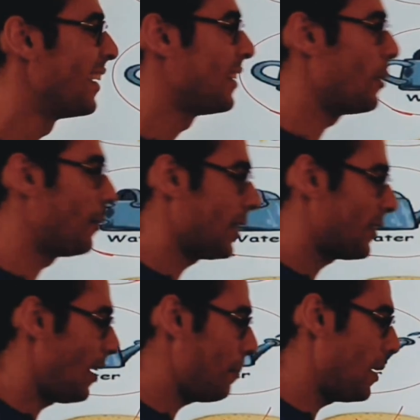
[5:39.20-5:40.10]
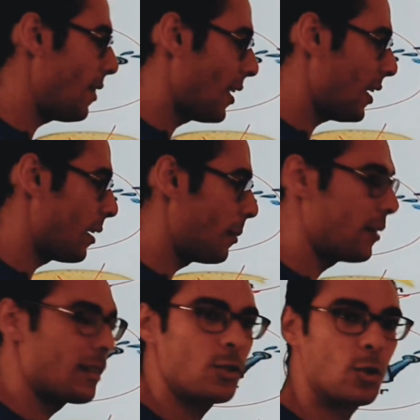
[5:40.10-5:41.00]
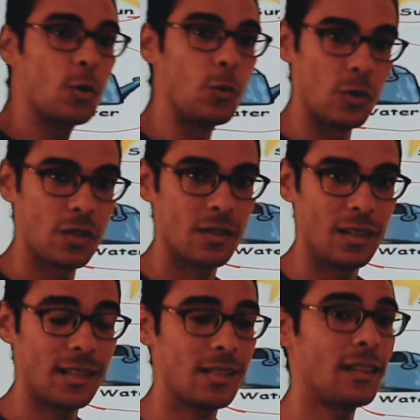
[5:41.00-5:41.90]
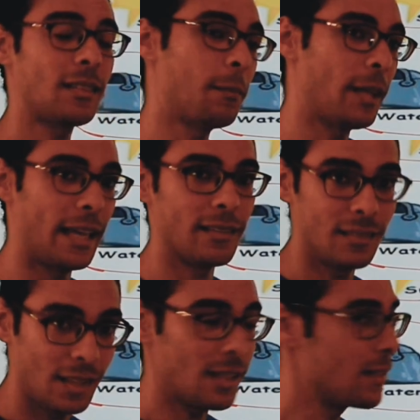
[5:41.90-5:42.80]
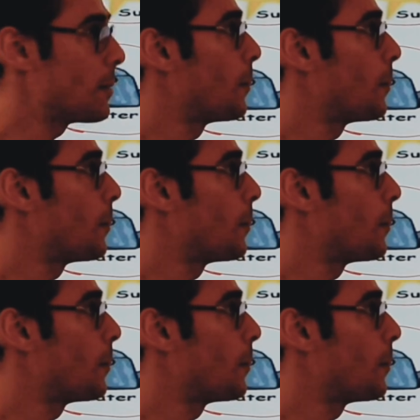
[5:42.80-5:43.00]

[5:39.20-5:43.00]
You might not be thinking about the juice. It's not a plant need.